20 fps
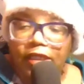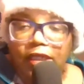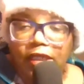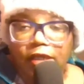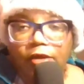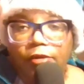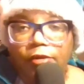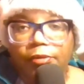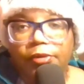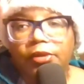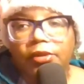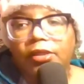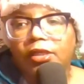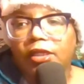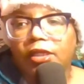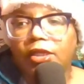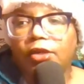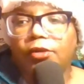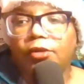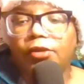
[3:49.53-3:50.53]
to help,
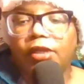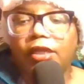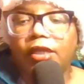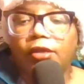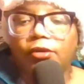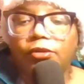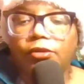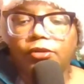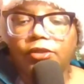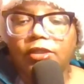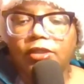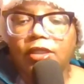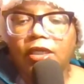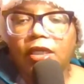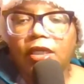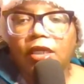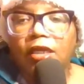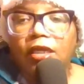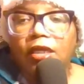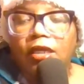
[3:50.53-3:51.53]
you know, the Eagles
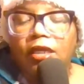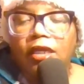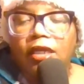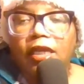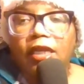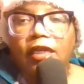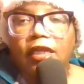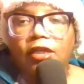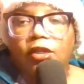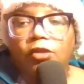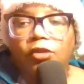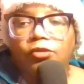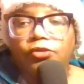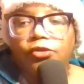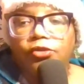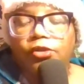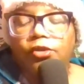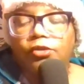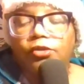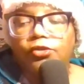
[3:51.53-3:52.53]
getting closer
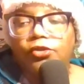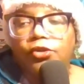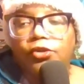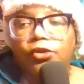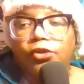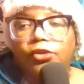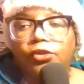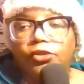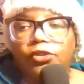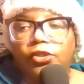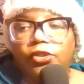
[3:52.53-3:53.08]
and closer to,